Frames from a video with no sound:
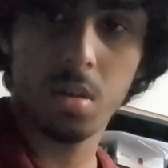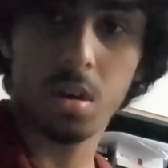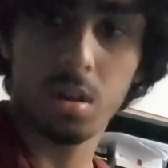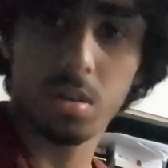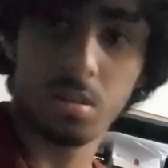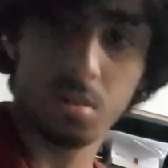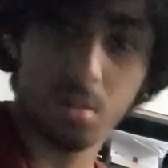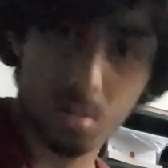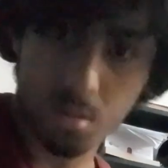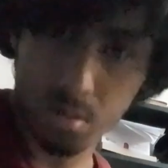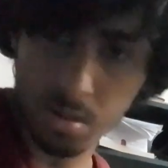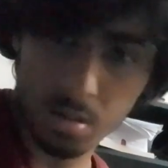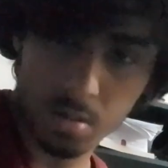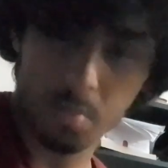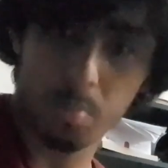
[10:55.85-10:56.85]
and then
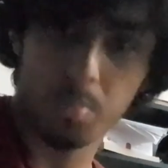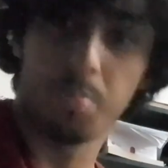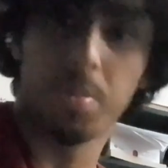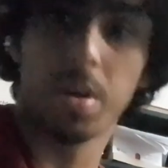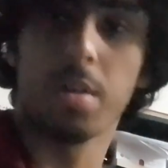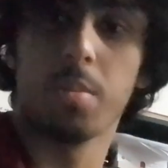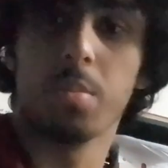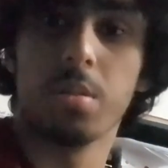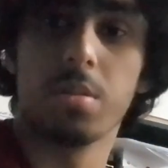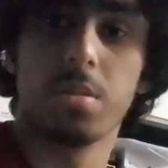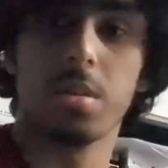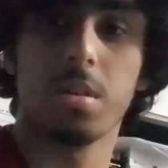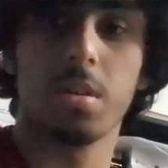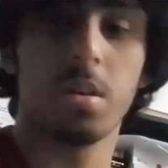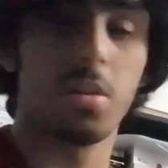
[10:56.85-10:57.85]
bam, hit
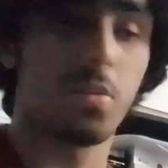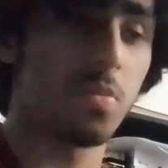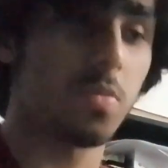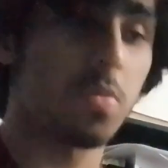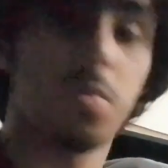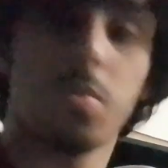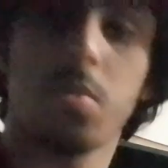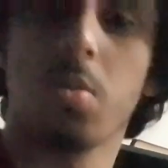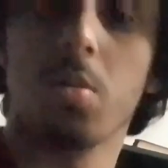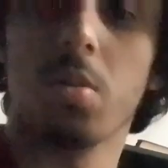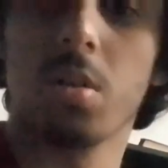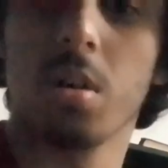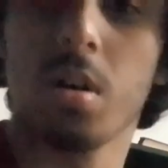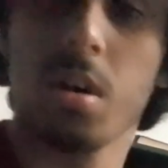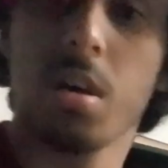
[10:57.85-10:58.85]
the F
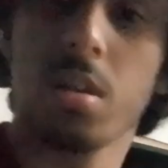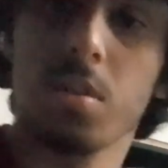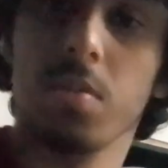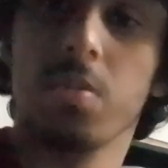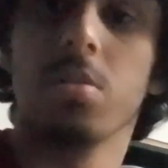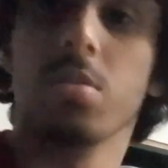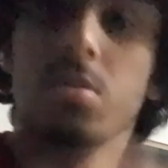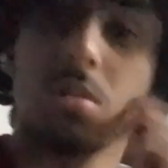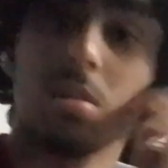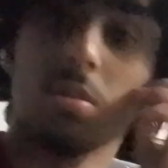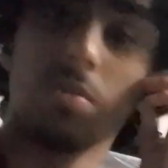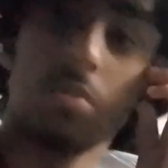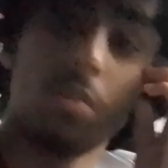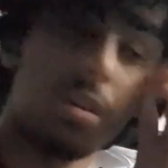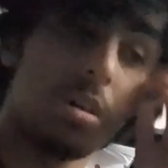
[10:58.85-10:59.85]
chord to finish it
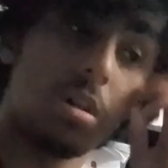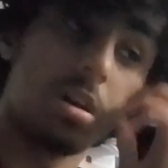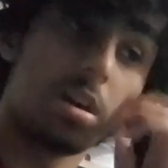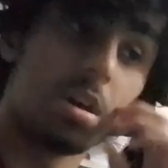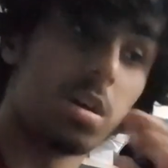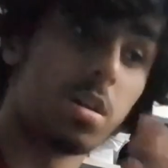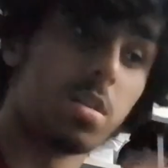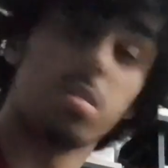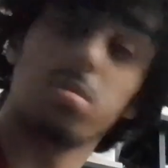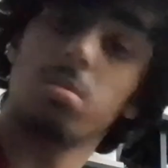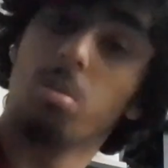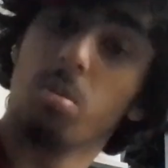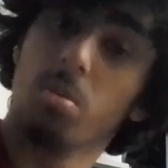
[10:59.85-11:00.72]
off. And that's the